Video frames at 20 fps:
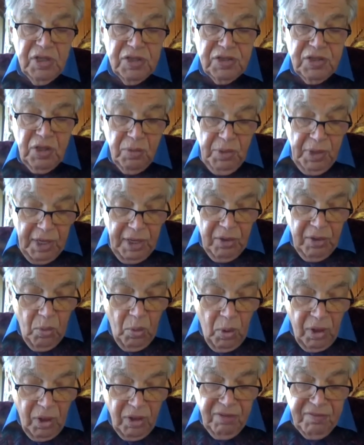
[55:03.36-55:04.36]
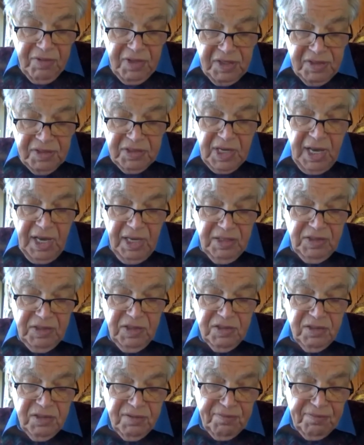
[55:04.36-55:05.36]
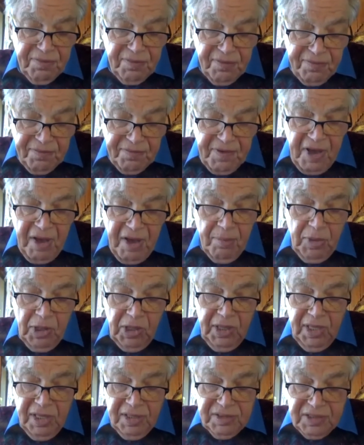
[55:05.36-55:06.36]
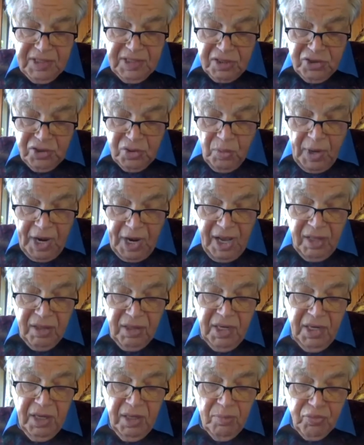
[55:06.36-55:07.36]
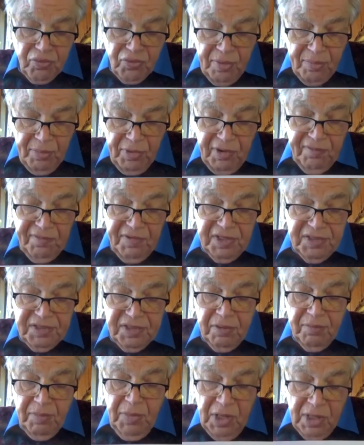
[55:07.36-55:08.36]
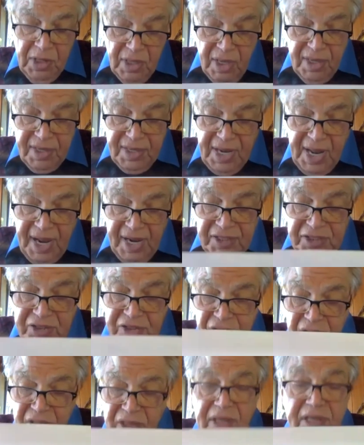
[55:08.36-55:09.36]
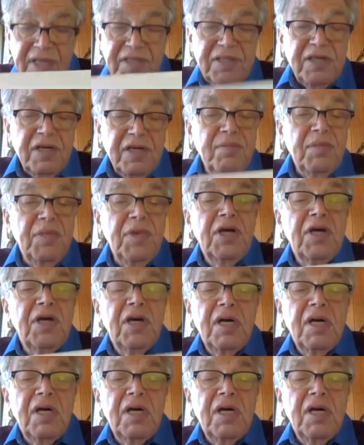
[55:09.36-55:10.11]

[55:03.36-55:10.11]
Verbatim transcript: So in all of these cases, family and sexuality, primitivism, nationalism,